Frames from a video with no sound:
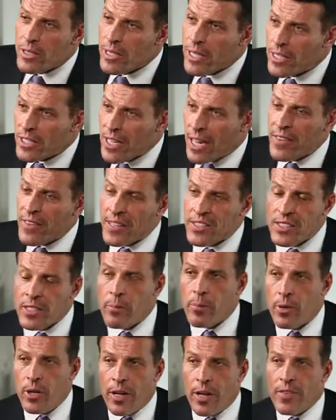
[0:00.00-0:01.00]
It's not that
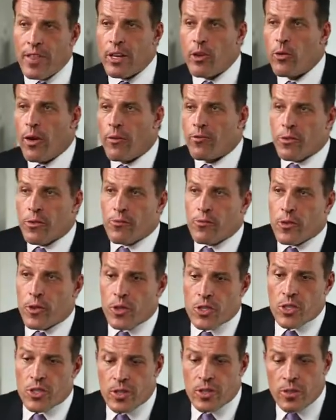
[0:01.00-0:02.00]
simple. I think you have to
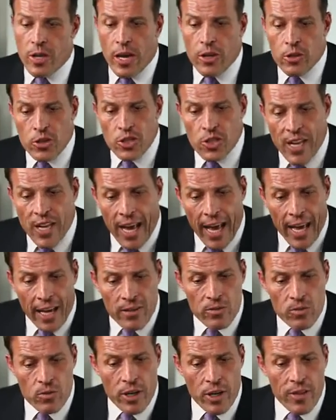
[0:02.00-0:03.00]
first
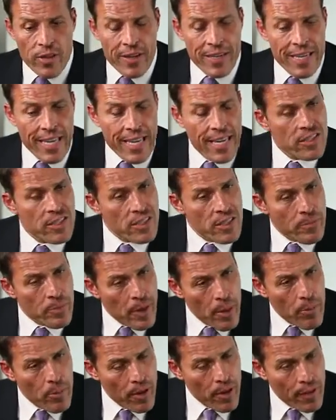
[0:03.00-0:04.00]
understand what are the needs of the
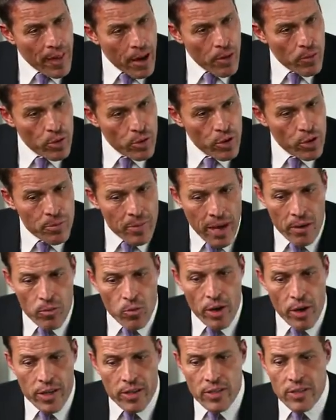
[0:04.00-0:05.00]
people in that room and
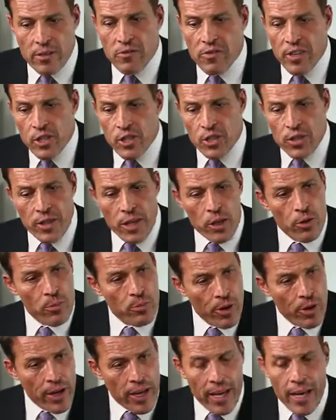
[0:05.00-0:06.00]
what is the vision that you're
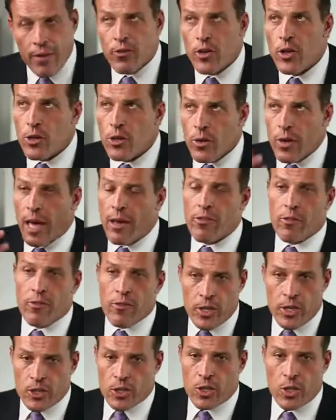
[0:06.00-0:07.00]
bringing. If you don't have a
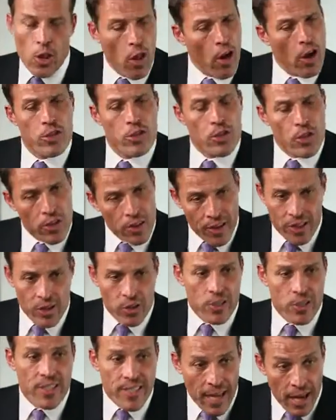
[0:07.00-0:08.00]
vision larger than
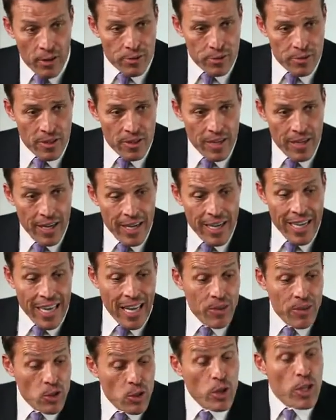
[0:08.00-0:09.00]
yourself,
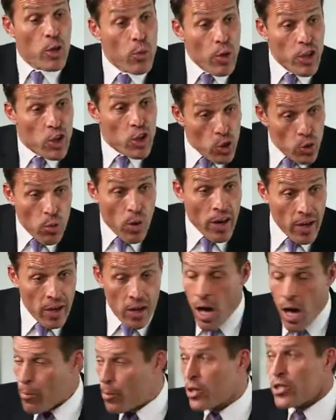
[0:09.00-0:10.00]
if it's only what you want to
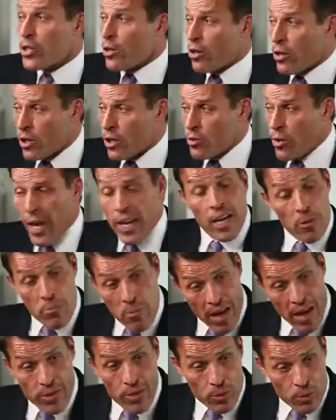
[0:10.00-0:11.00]
accomplish and you're going to try and
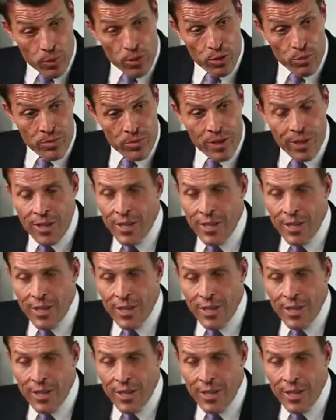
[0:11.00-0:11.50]
command the room,